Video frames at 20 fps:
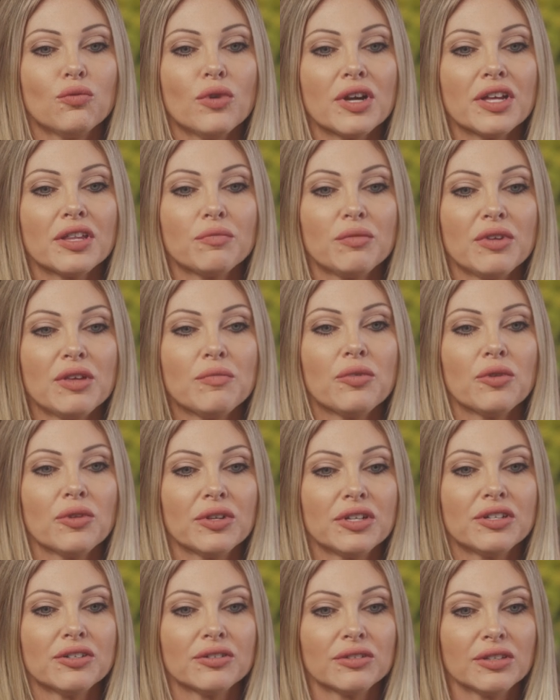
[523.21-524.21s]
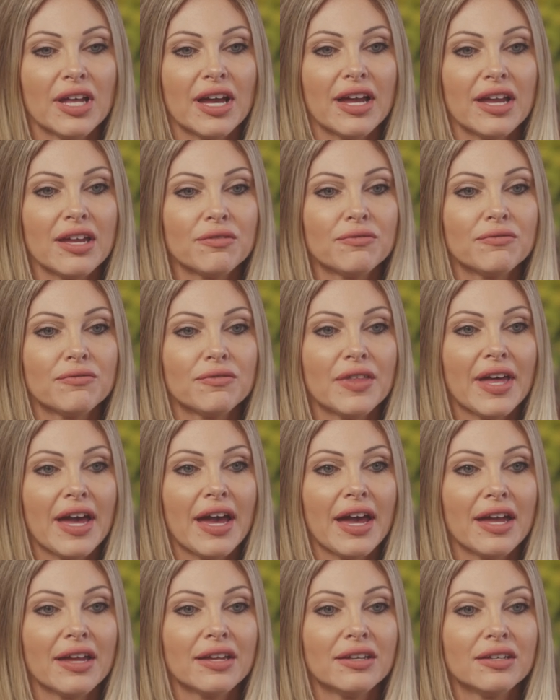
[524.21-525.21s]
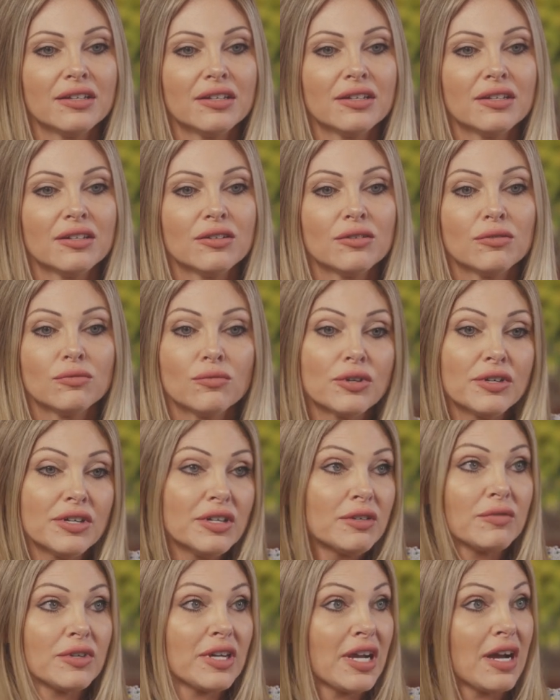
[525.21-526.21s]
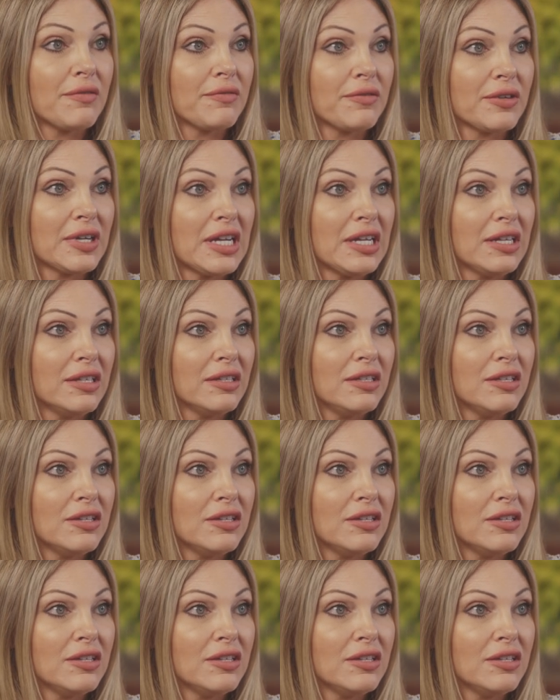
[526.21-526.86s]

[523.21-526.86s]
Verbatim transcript: with people in your life that were not in recovery,